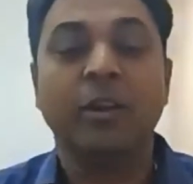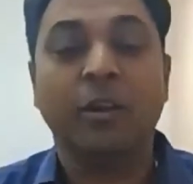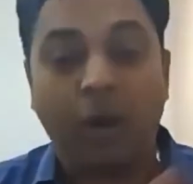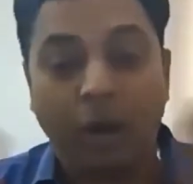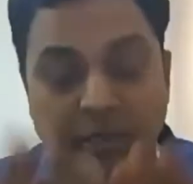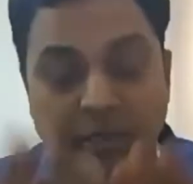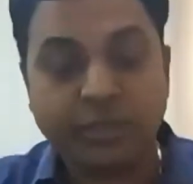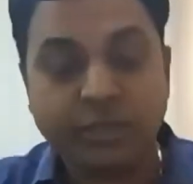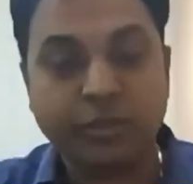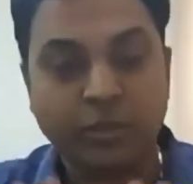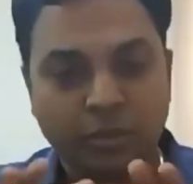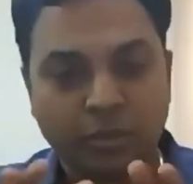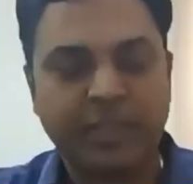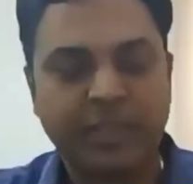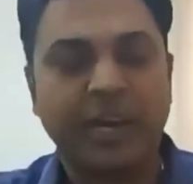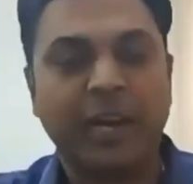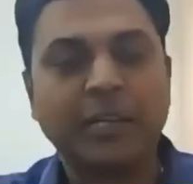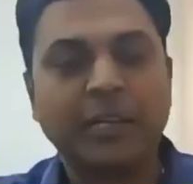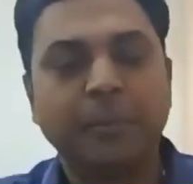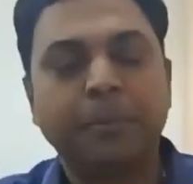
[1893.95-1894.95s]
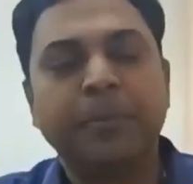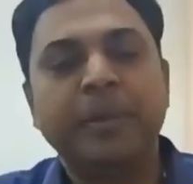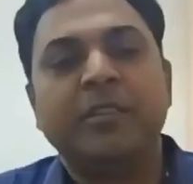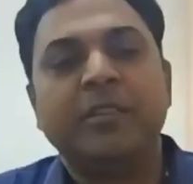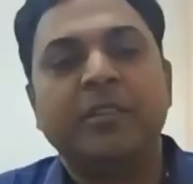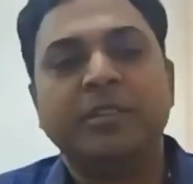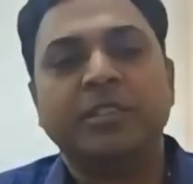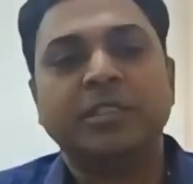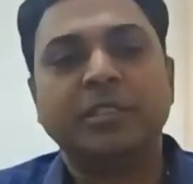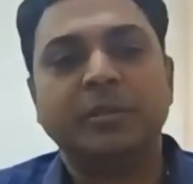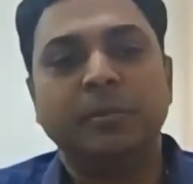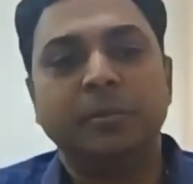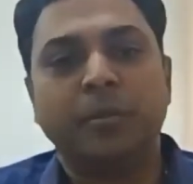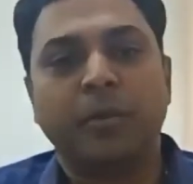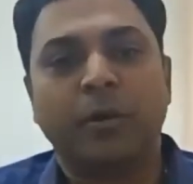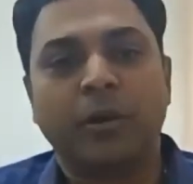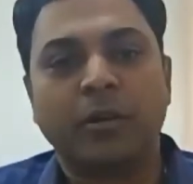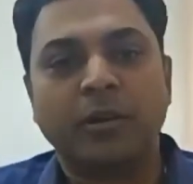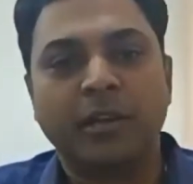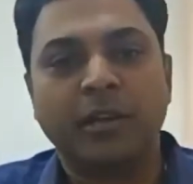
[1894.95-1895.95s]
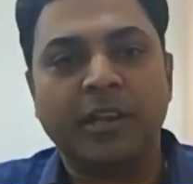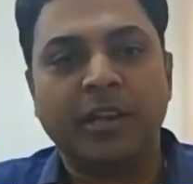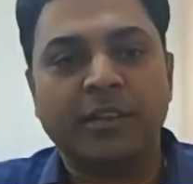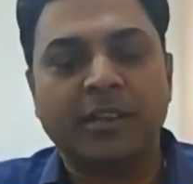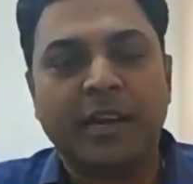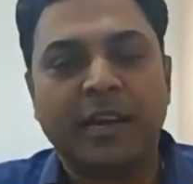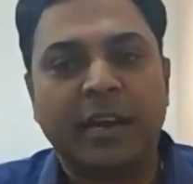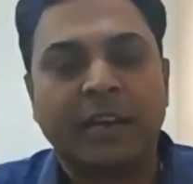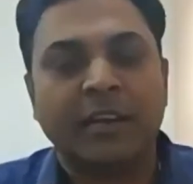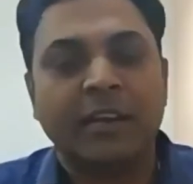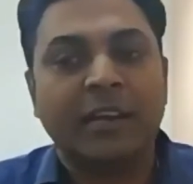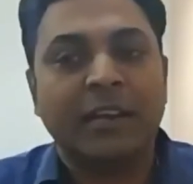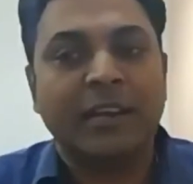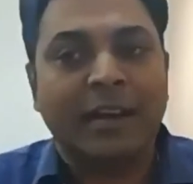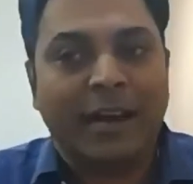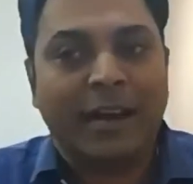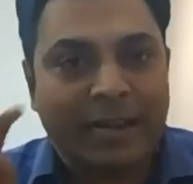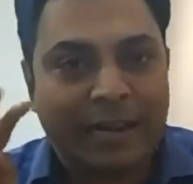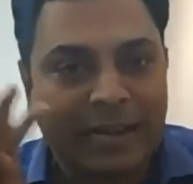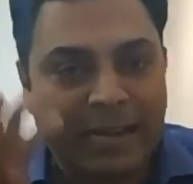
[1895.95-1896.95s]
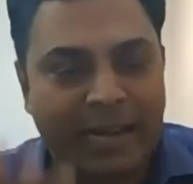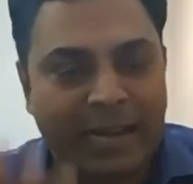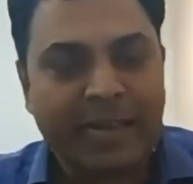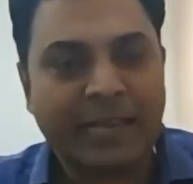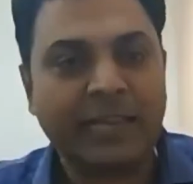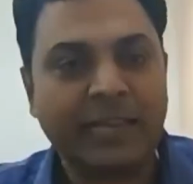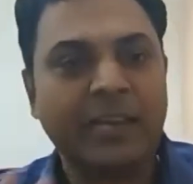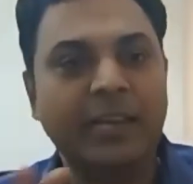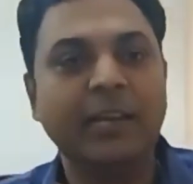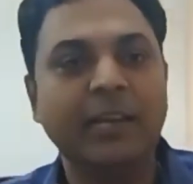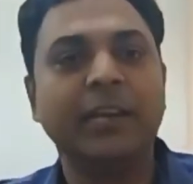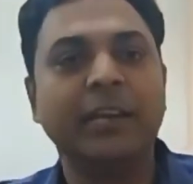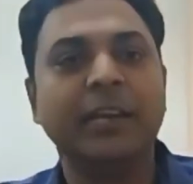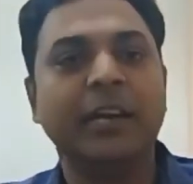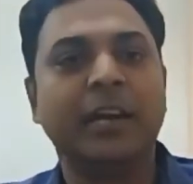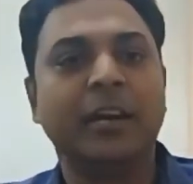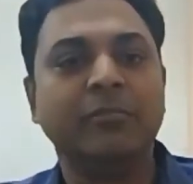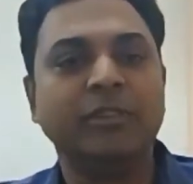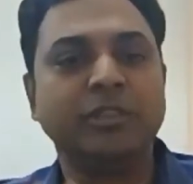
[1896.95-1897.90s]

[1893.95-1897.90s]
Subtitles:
Also, the other piece which is important is that unlike India,